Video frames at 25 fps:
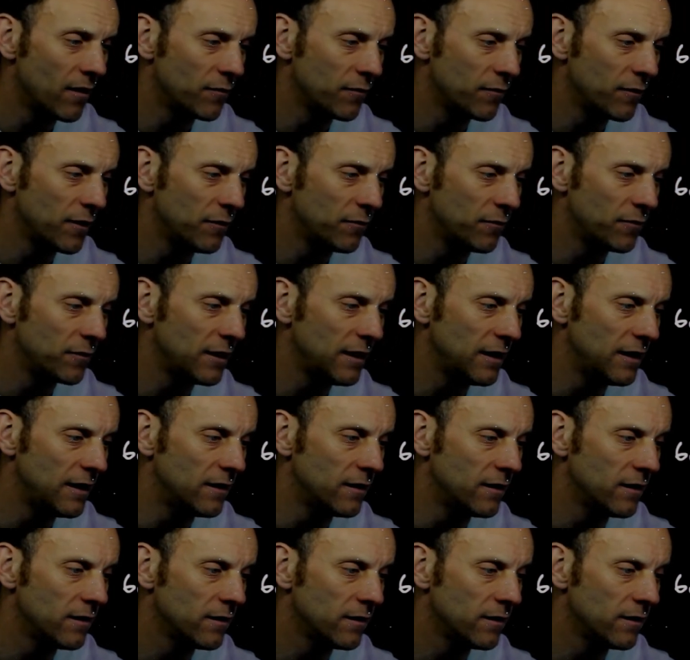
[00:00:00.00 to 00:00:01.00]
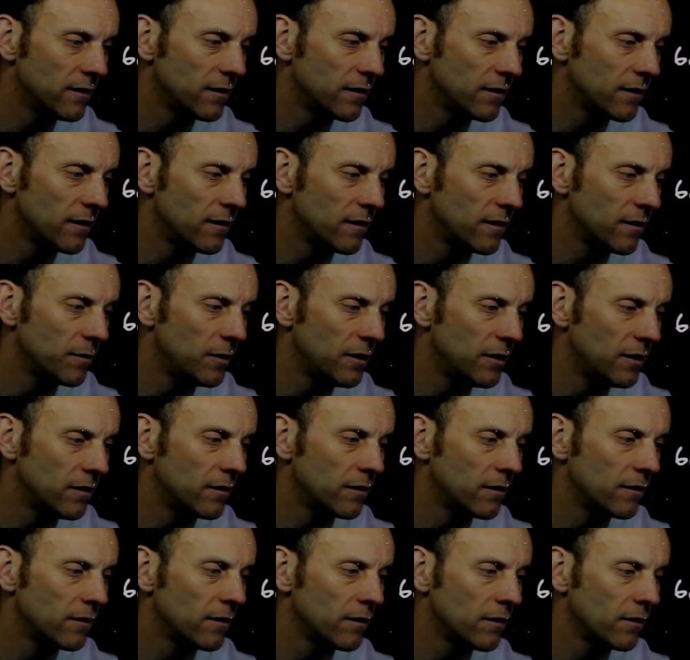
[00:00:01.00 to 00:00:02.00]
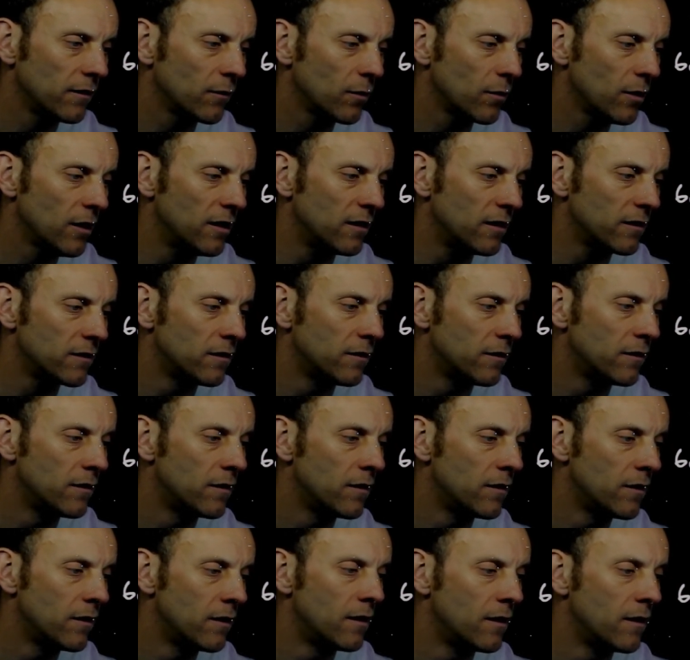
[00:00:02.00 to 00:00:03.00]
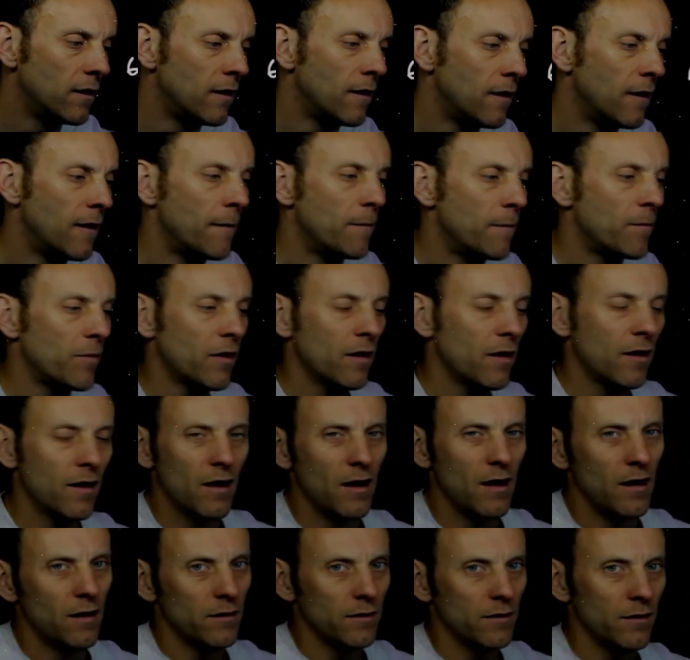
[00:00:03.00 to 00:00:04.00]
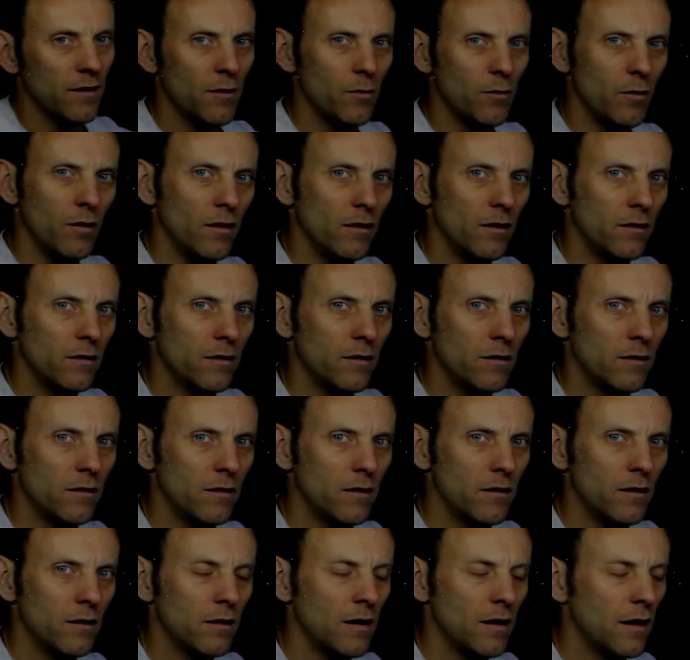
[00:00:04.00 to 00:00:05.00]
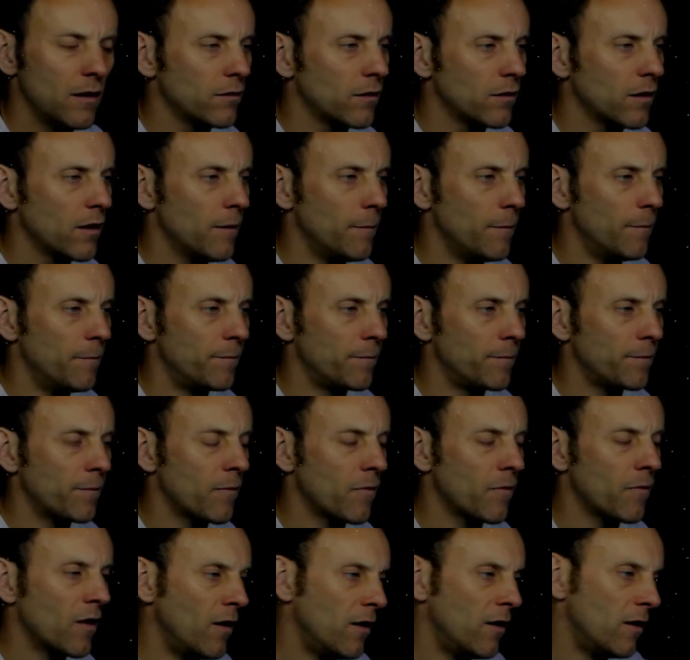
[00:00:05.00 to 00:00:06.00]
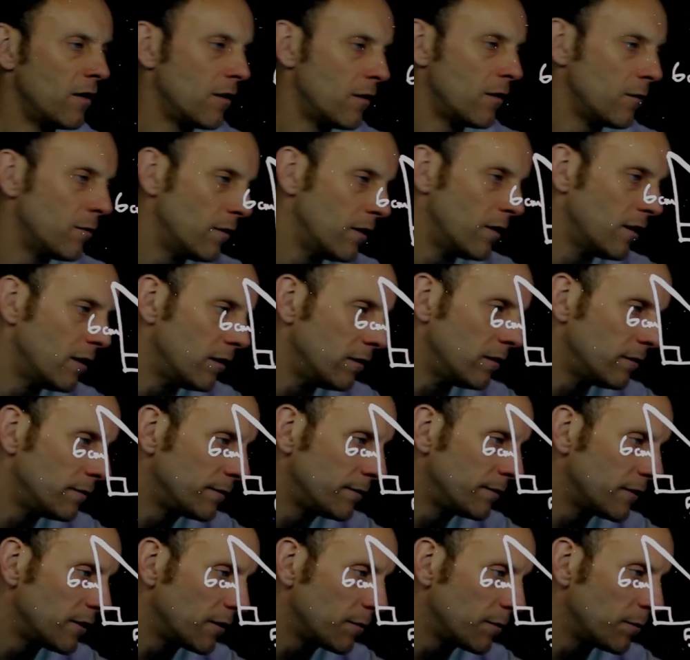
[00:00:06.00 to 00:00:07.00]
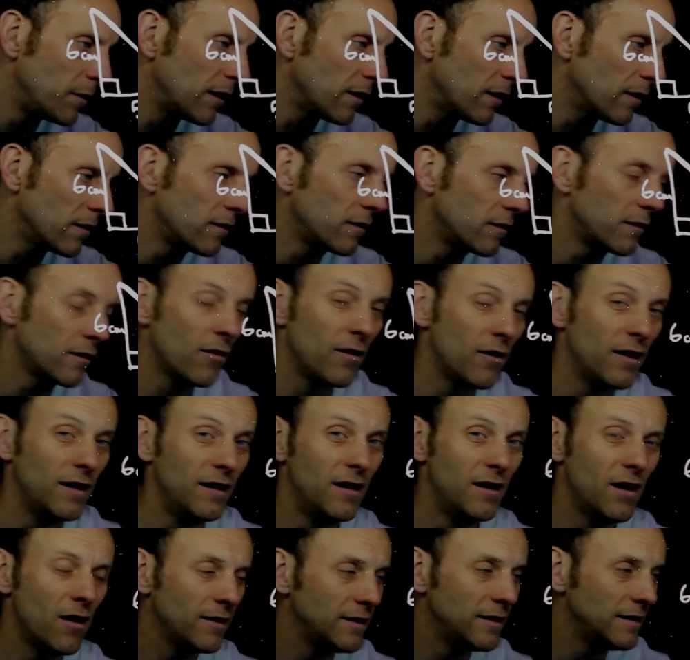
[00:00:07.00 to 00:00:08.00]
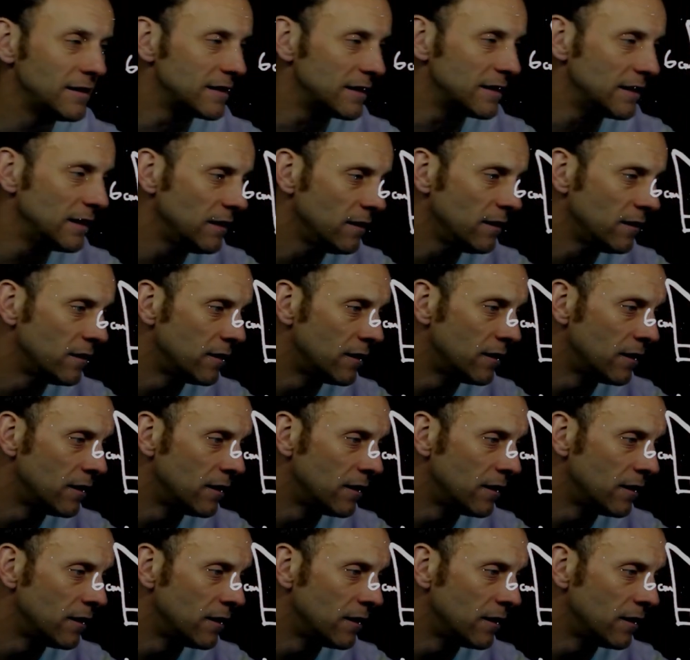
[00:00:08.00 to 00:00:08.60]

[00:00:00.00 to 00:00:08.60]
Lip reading: 15 centimetres squared. How does that work? How come? Well, it's because sine 90